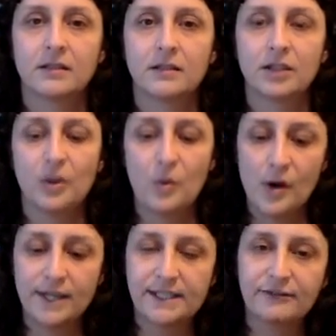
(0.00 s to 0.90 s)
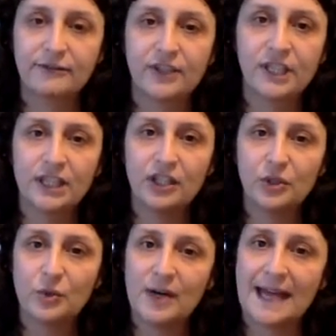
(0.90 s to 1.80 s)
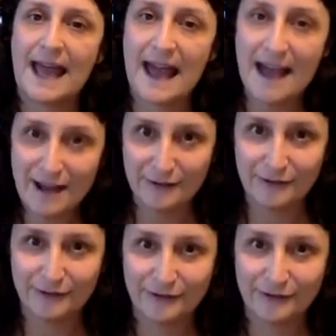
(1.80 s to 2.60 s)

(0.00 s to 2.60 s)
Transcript: What is the feeling that you want to have?